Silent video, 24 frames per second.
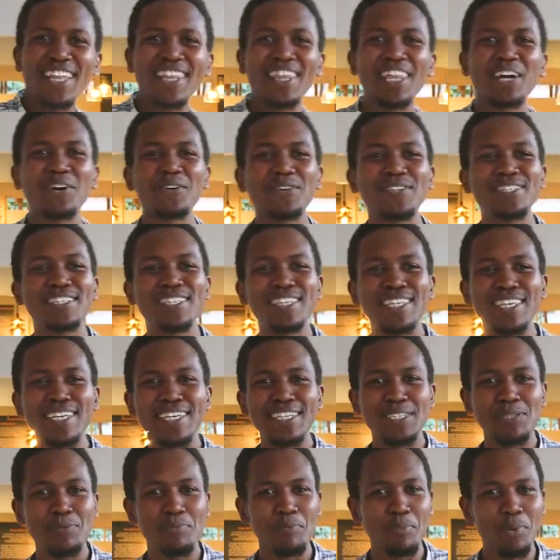there was
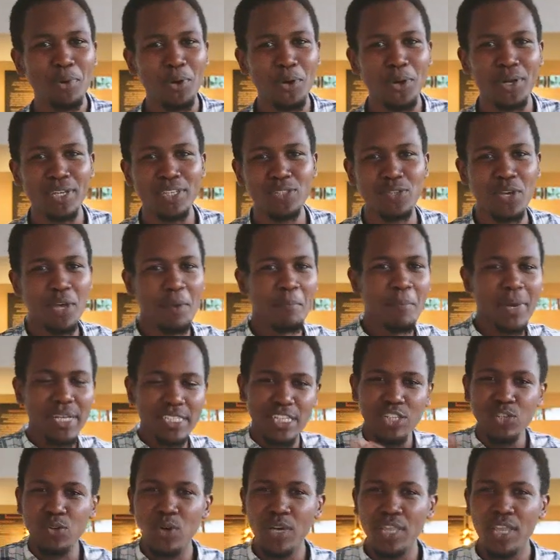this boy. So
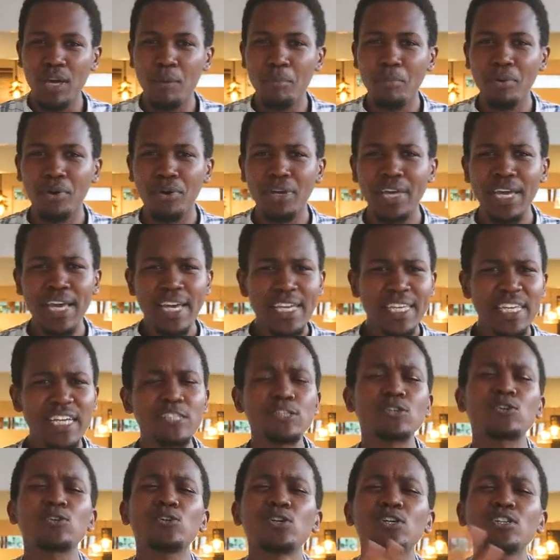imagine you are the boy.
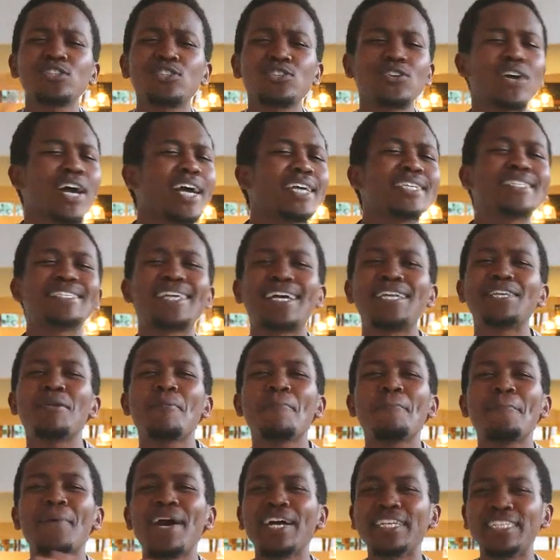Just close your eyes and
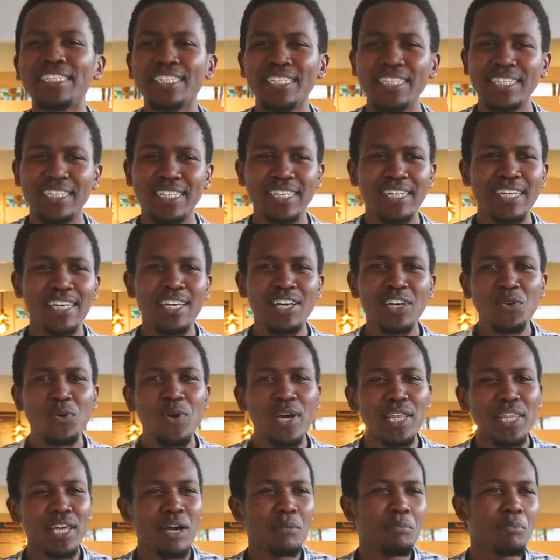imagine you
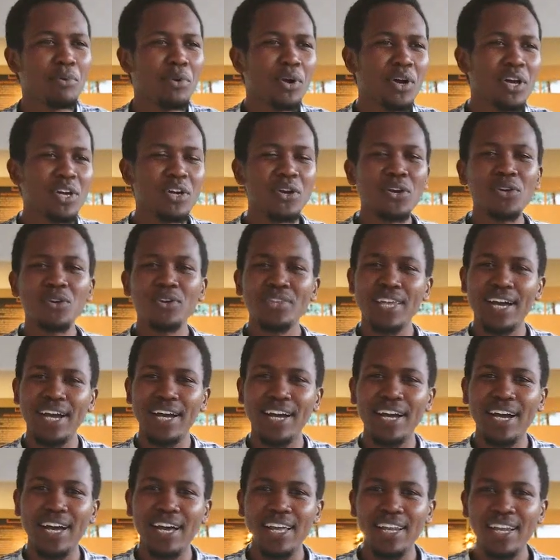are the boy or you're the
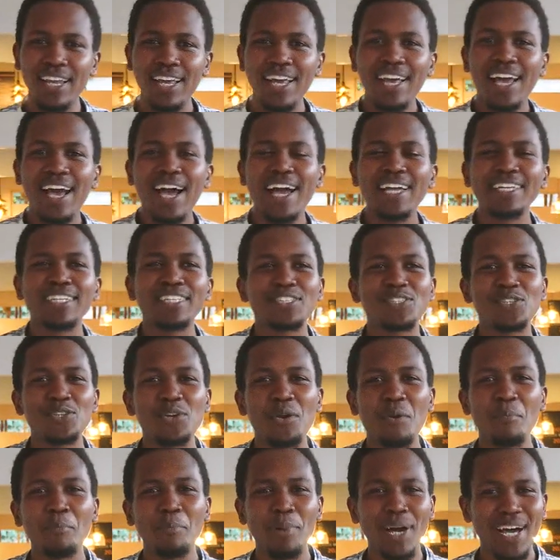girl, and it's
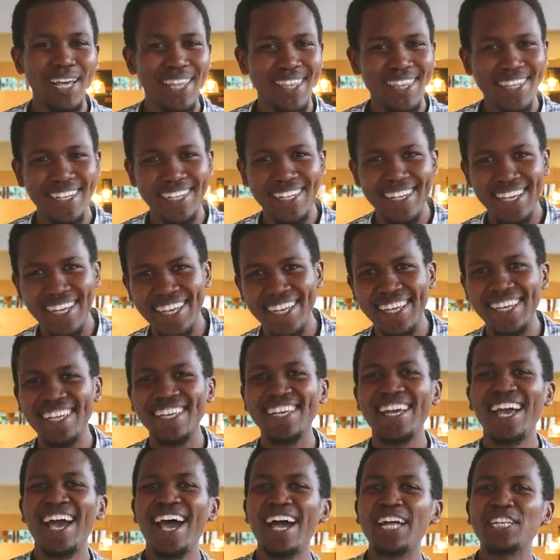your birthday,
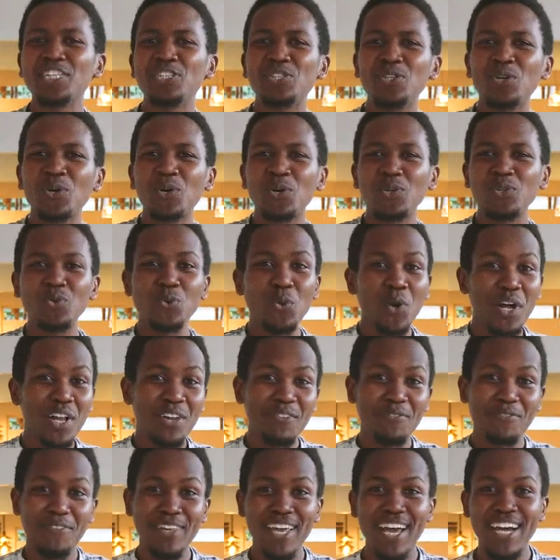and you're
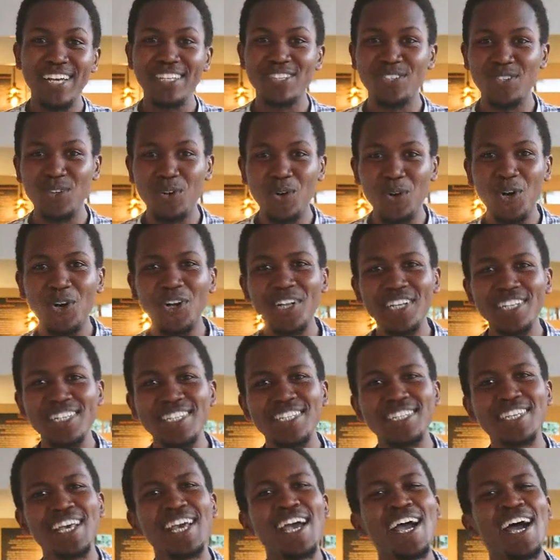12 years
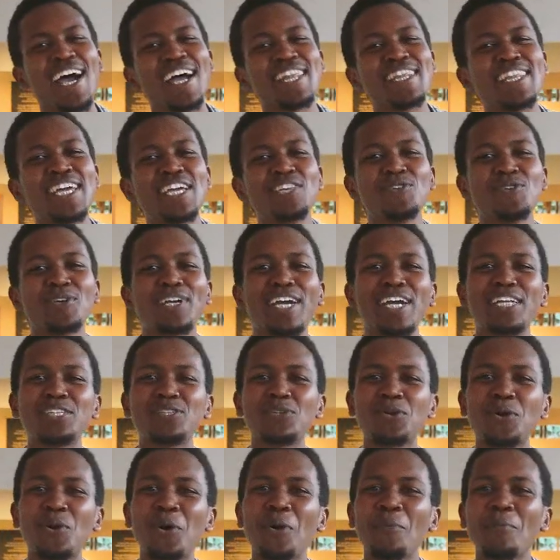old, and then you get
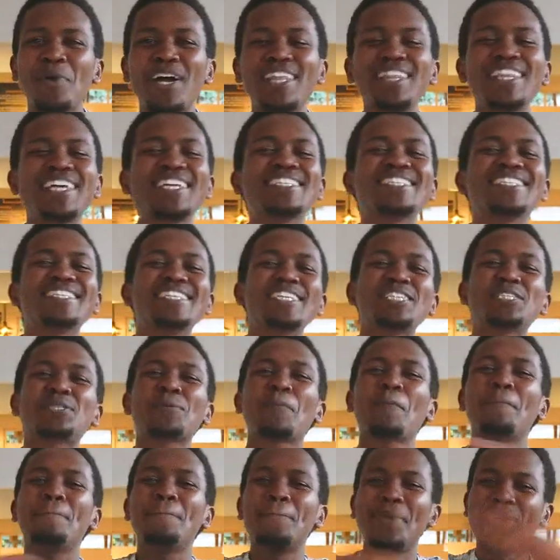home, and there's this
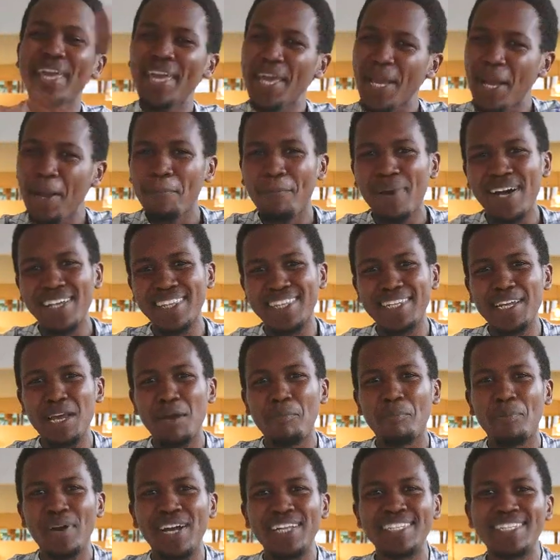big birthday
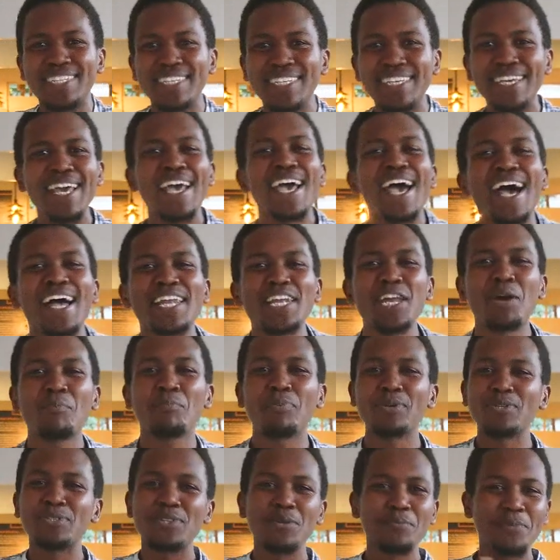party, and
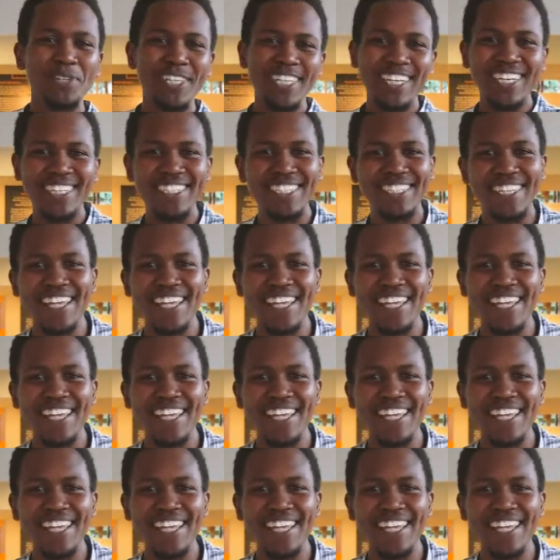Apostle Moses is